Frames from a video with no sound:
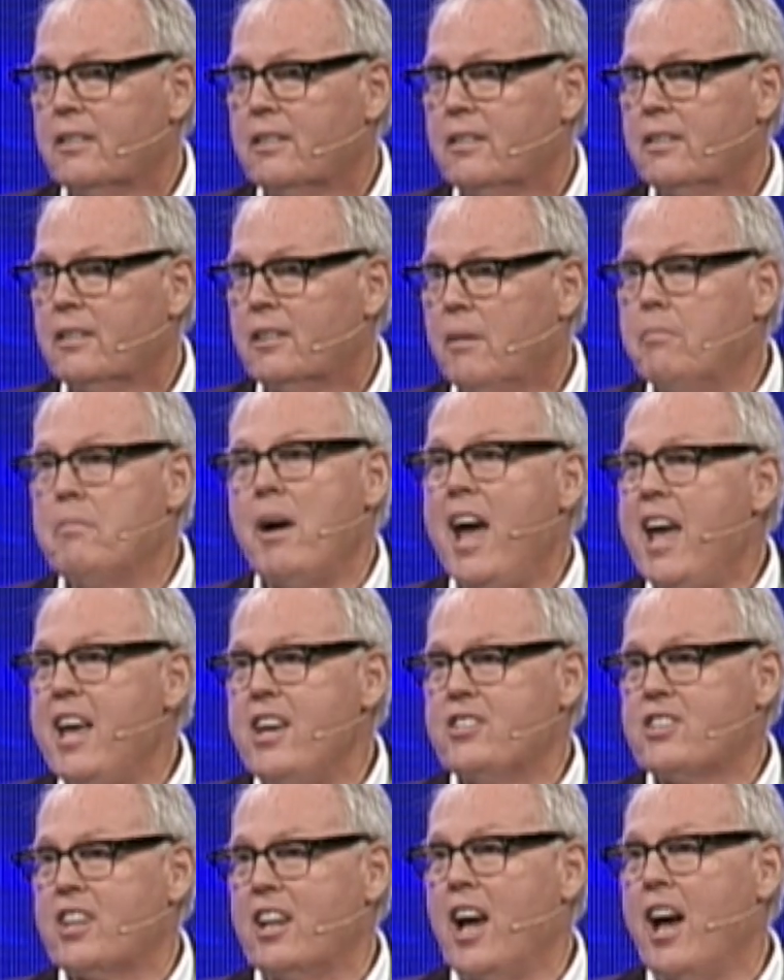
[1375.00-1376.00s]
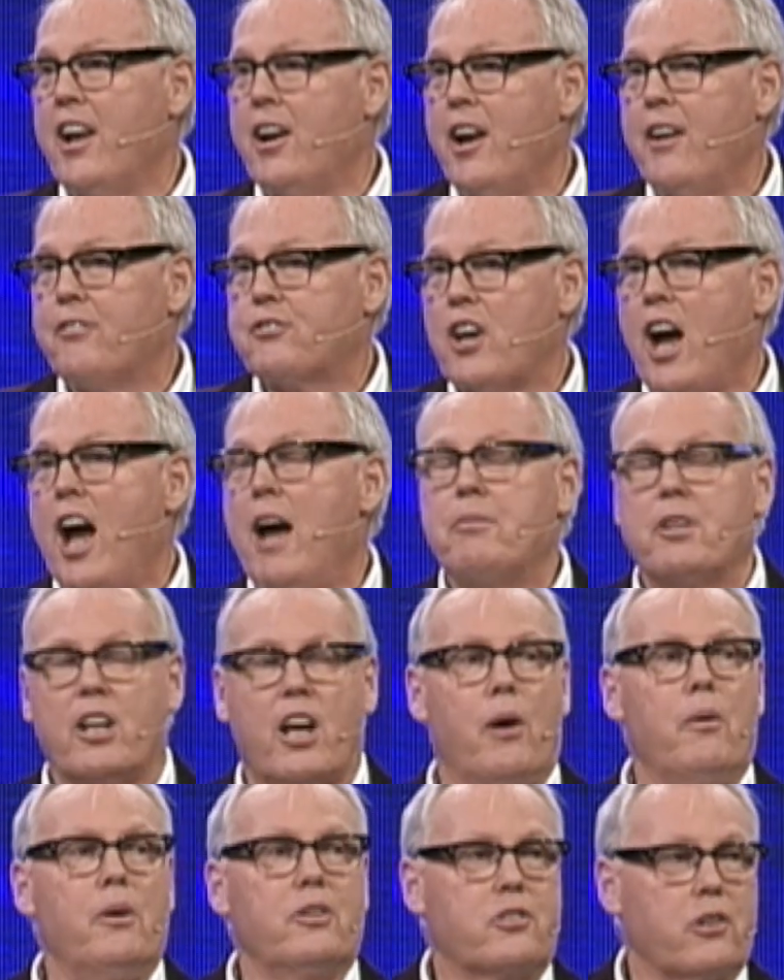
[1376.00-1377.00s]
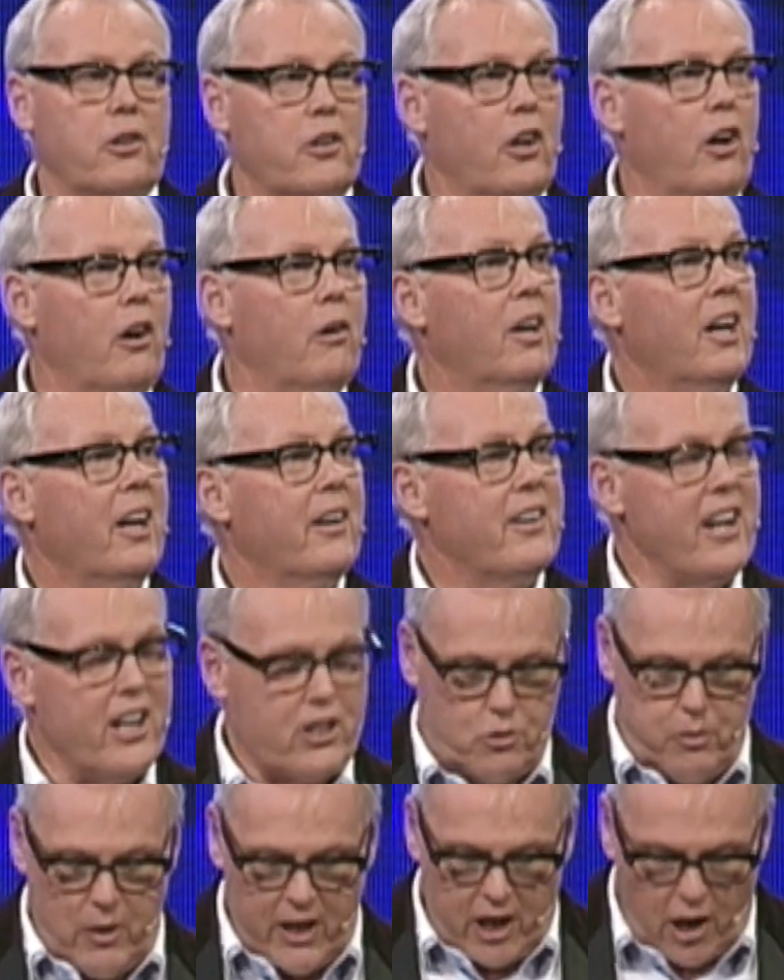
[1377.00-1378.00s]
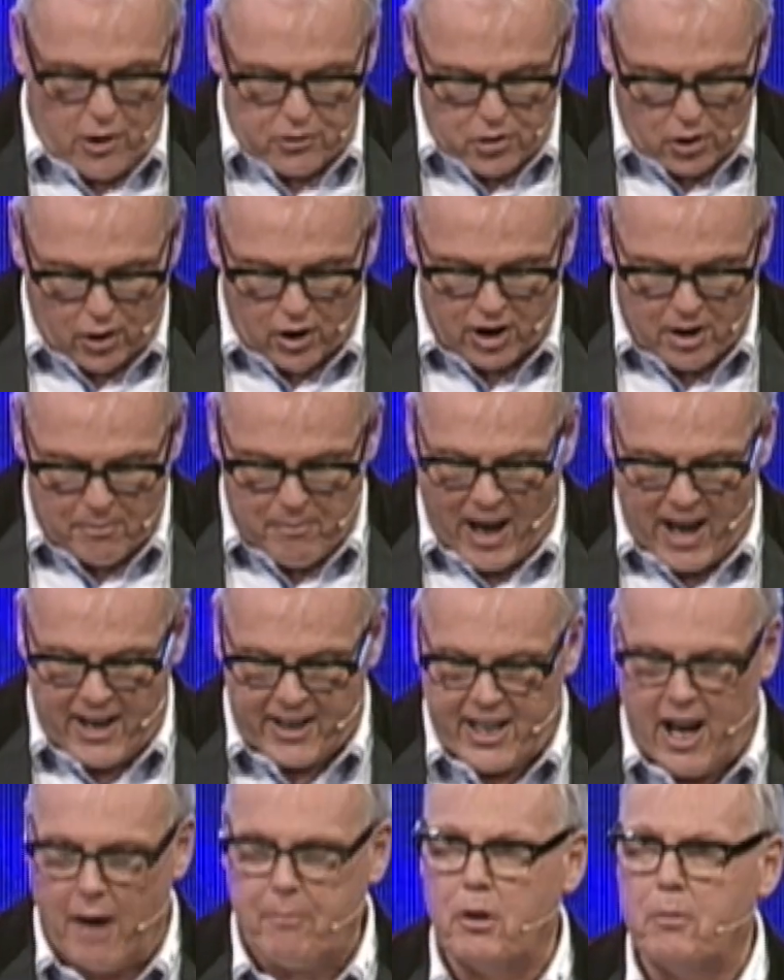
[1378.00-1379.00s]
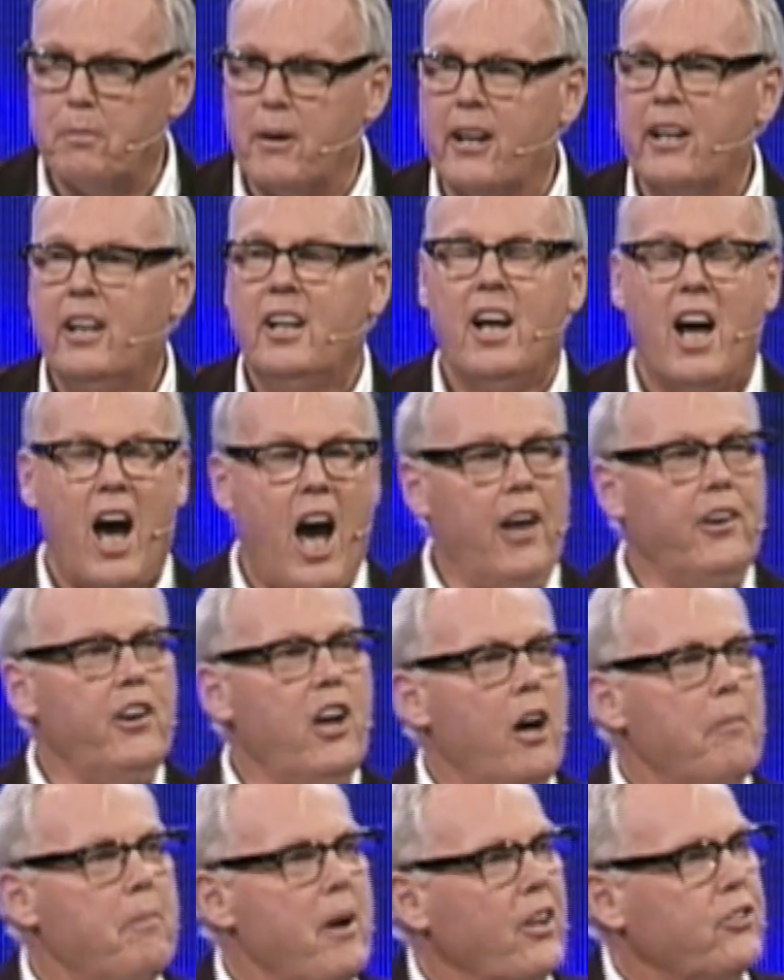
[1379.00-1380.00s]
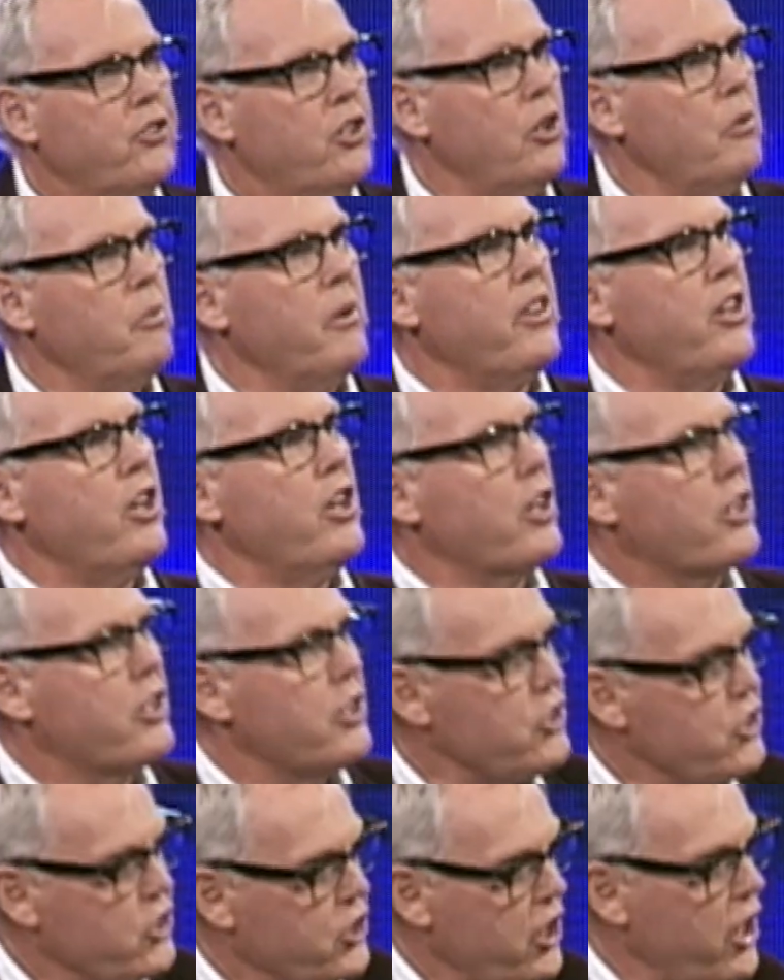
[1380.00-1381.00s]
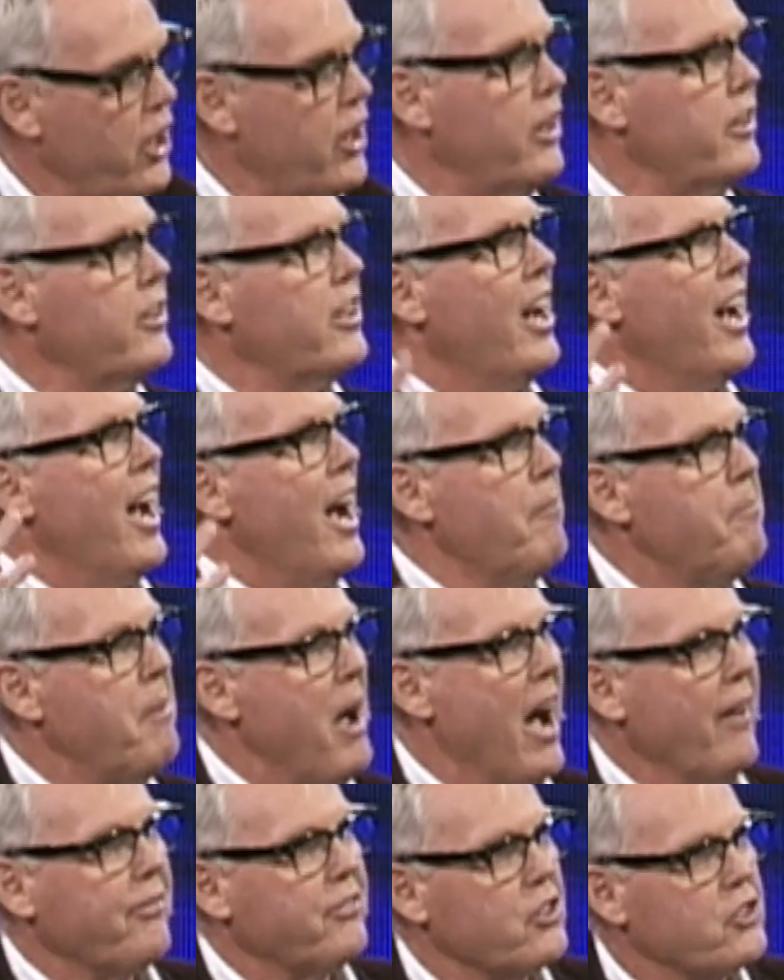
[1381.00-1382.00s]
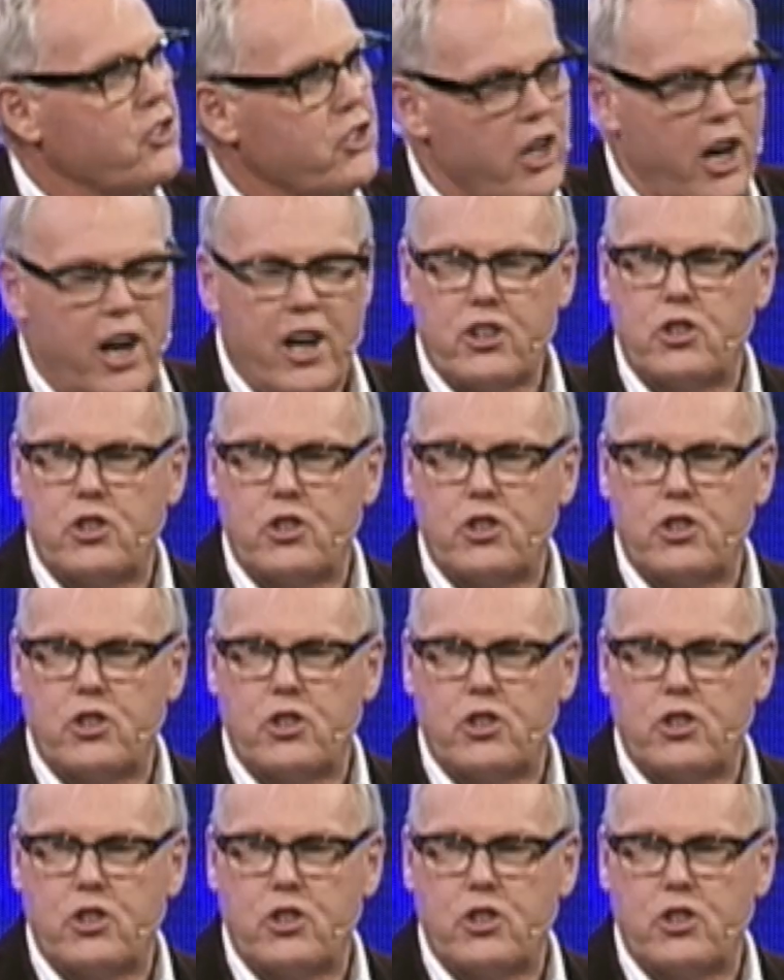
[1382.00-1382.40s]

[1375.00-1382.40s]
Amazing. I don't have time to go into it all. Next week I'll talk about a couple, but I don't know about you, whether you're concerned about the church